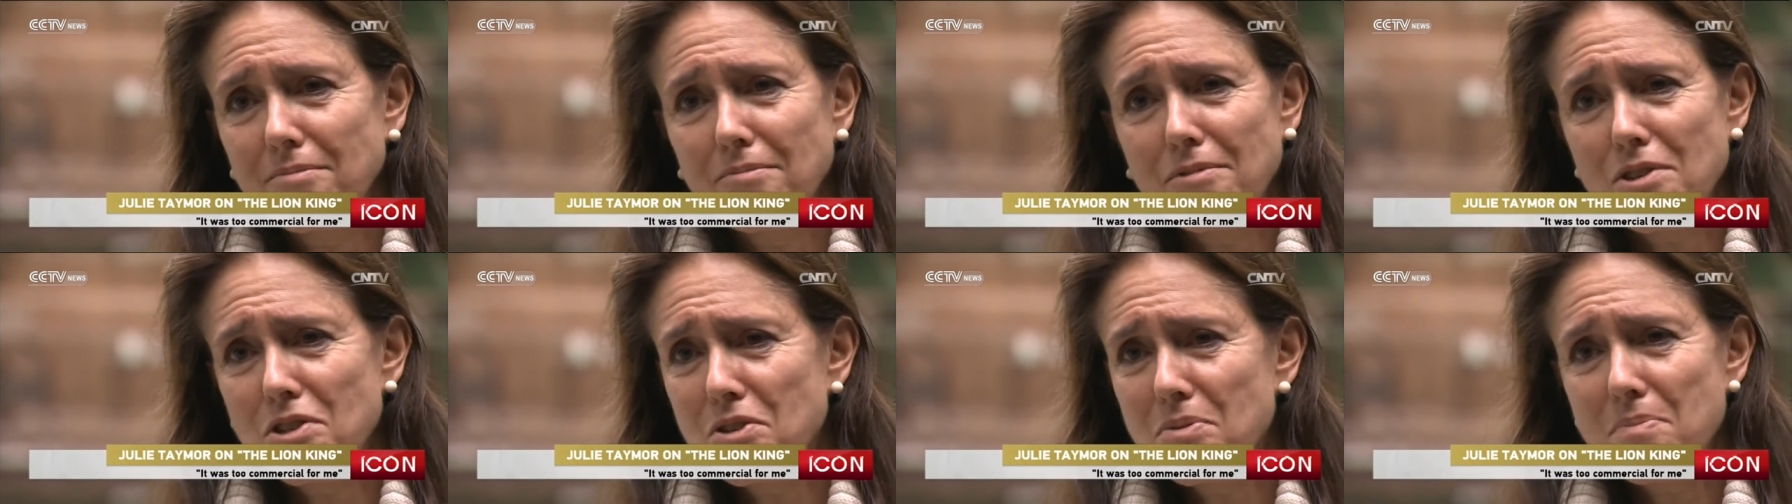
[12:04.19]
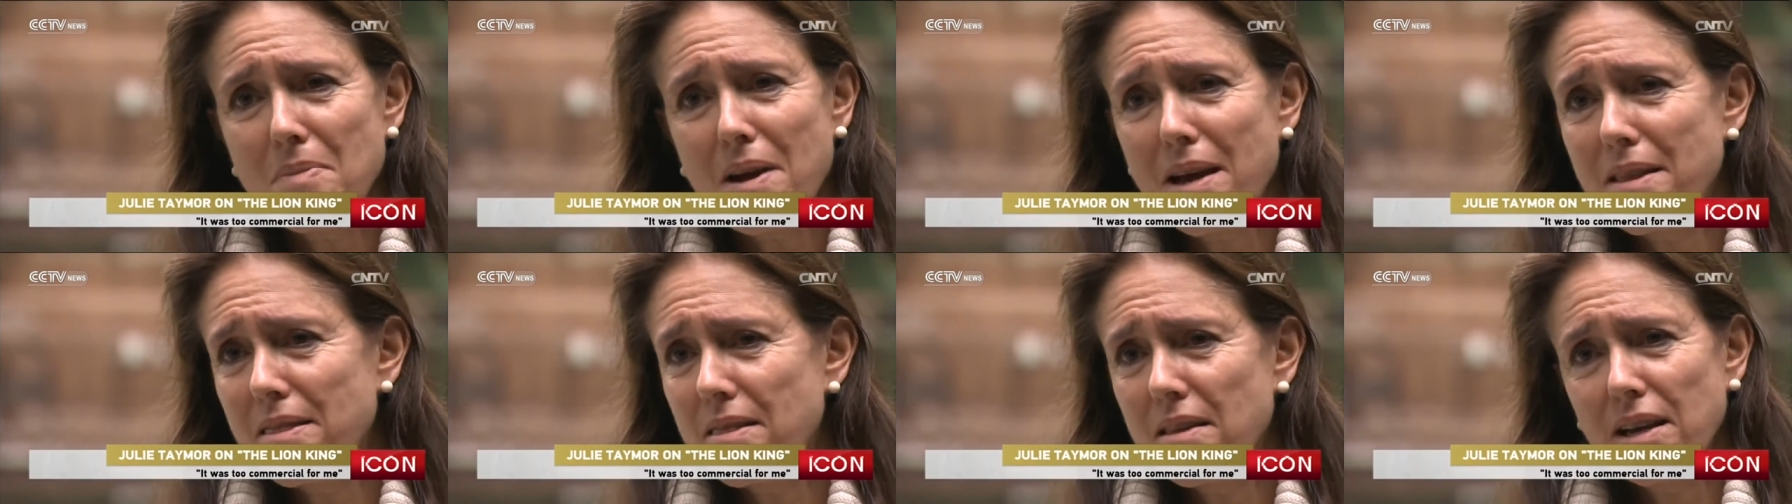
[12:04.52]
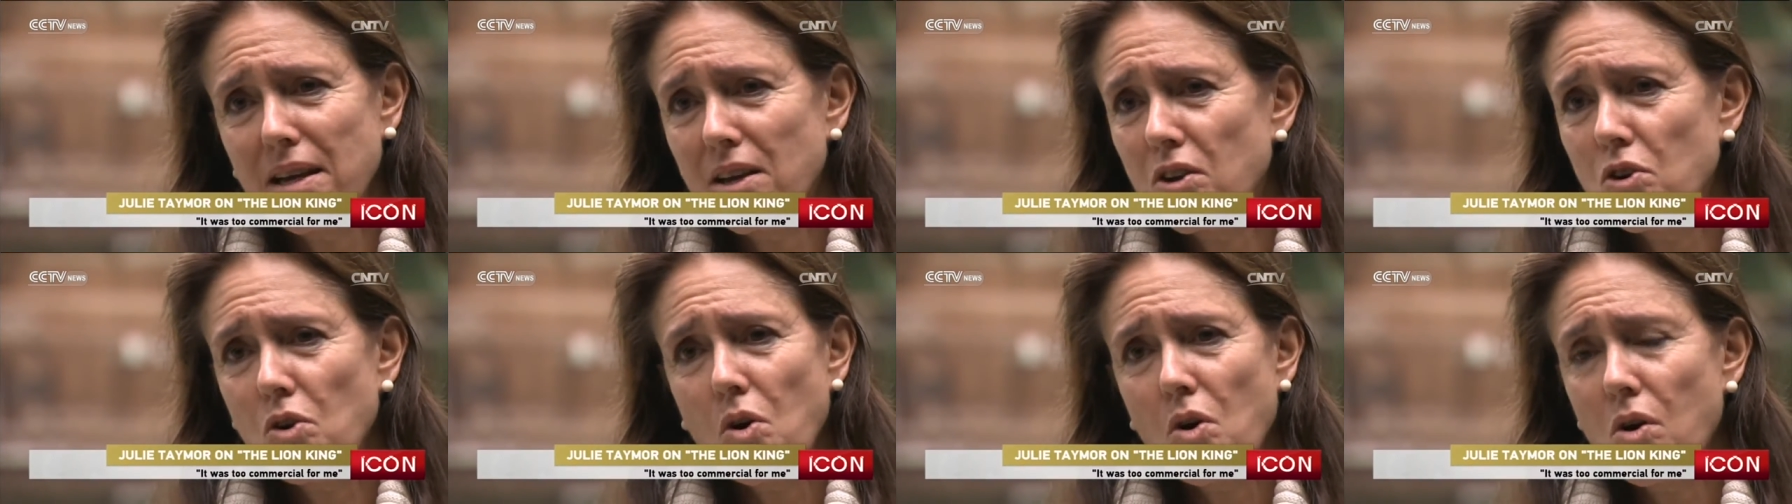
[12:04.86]
Wasn't my
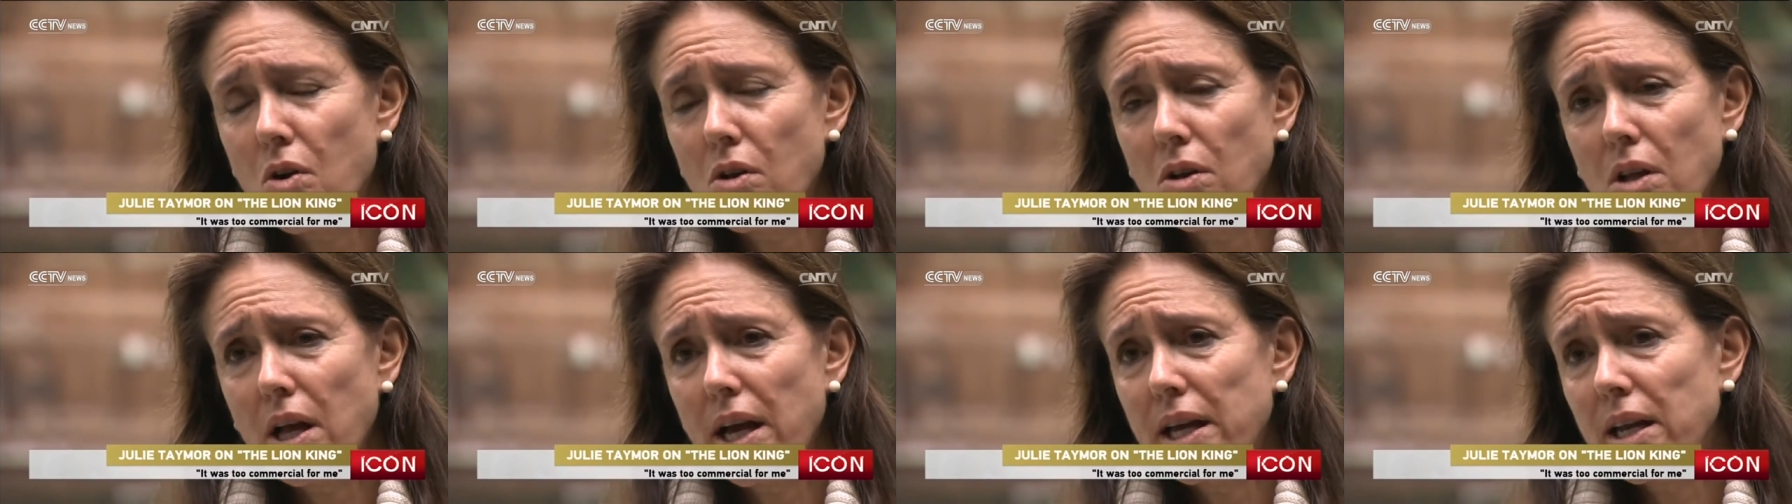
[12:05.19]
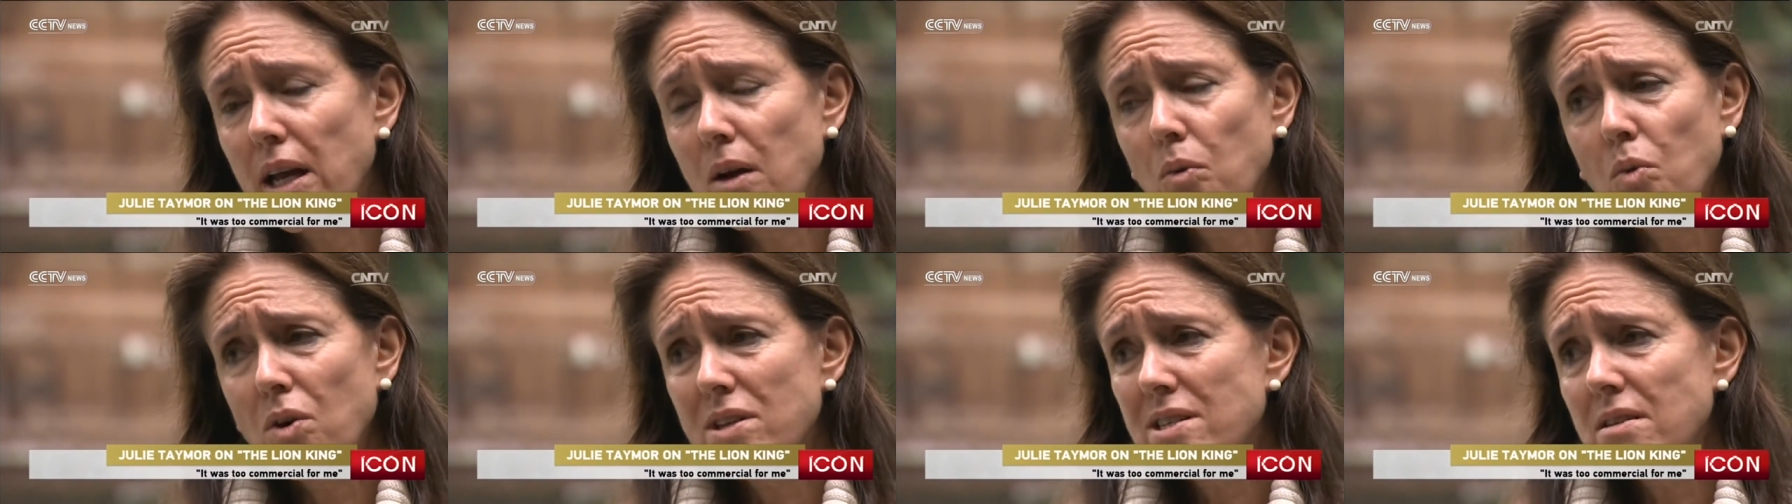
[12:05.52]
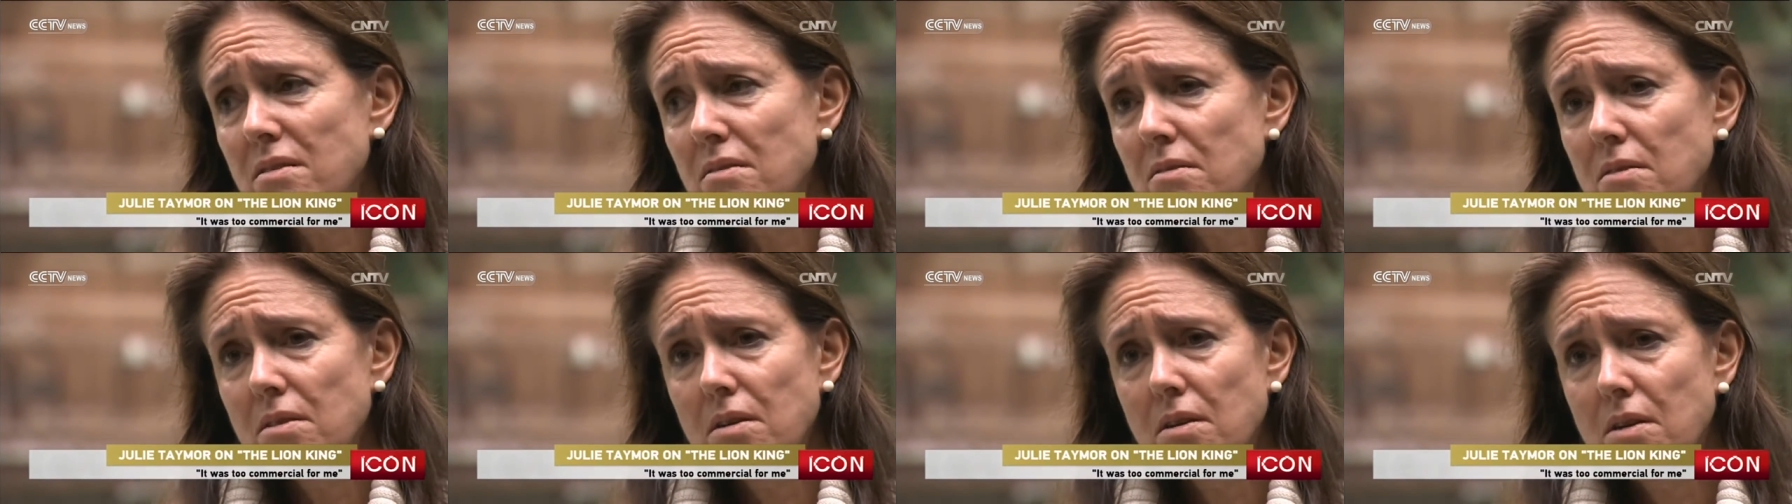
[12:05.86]
thing at all. And I was
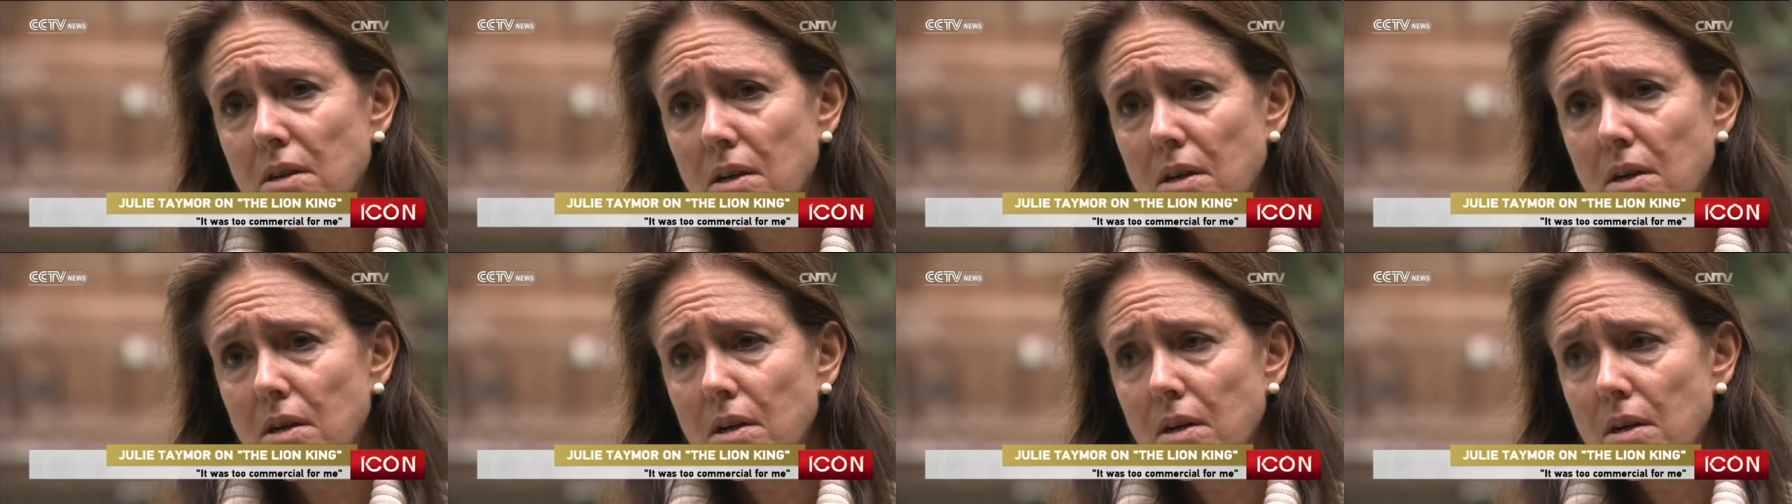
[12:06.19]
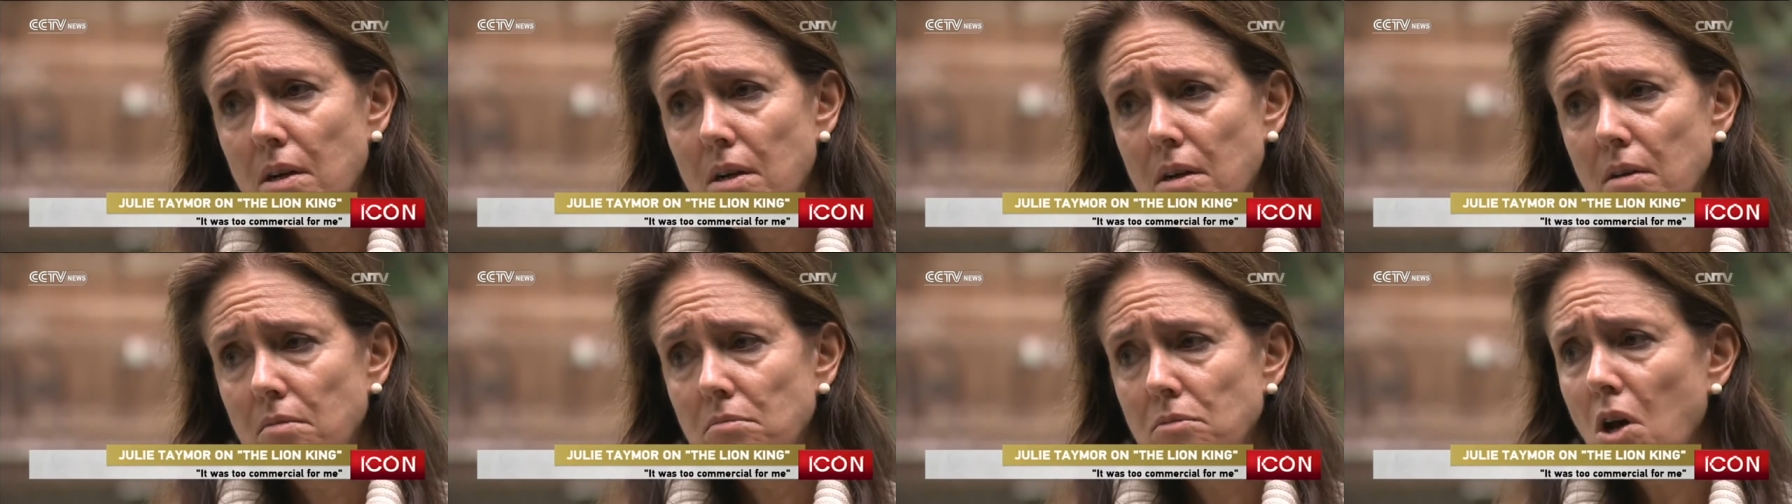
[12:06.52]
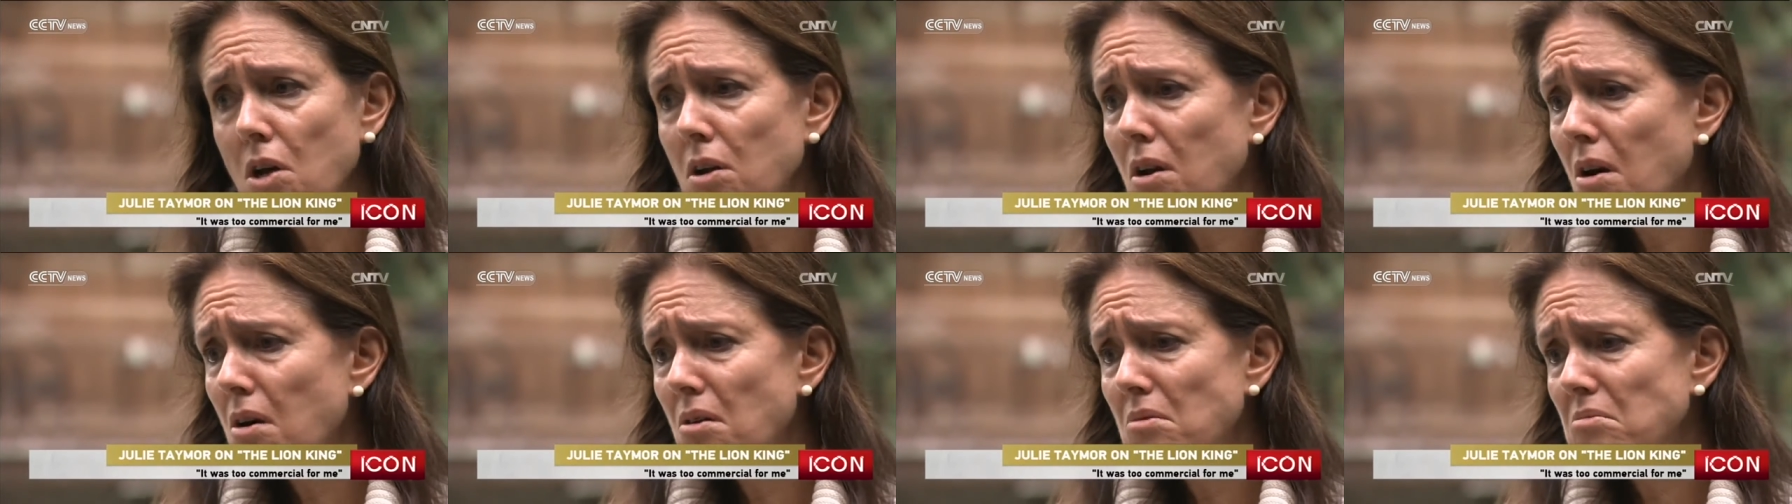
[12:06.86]
animation or
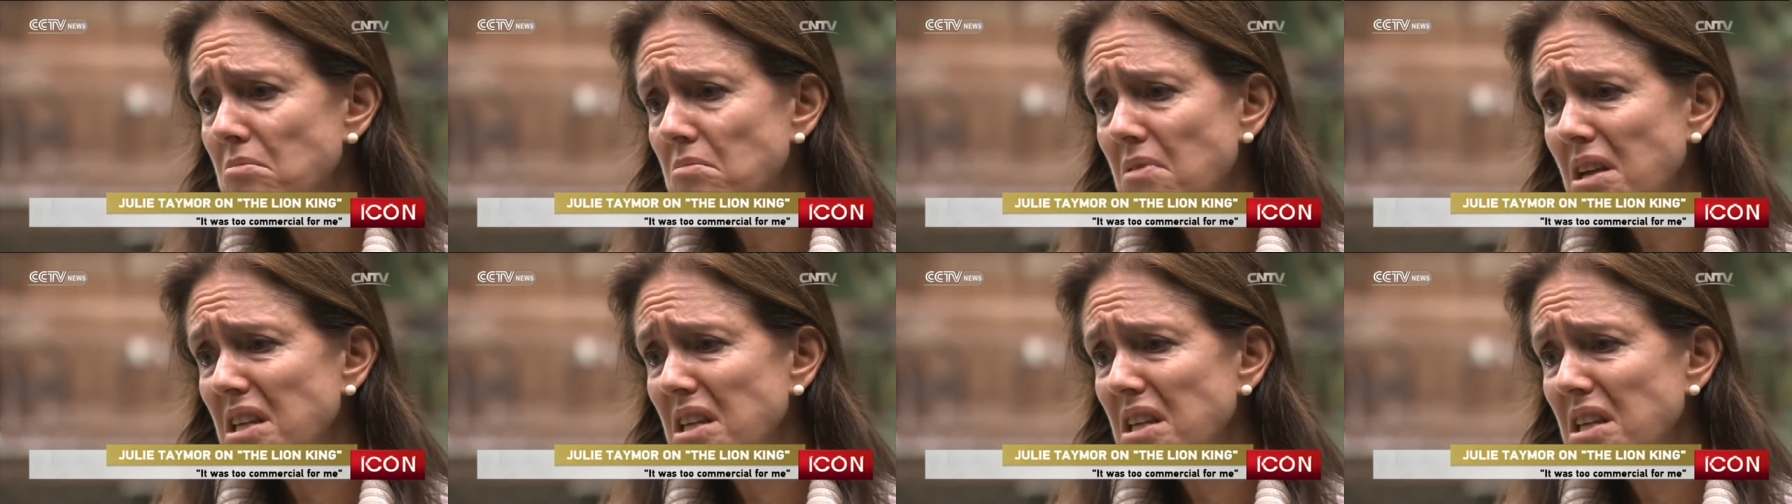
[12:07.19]
no, no,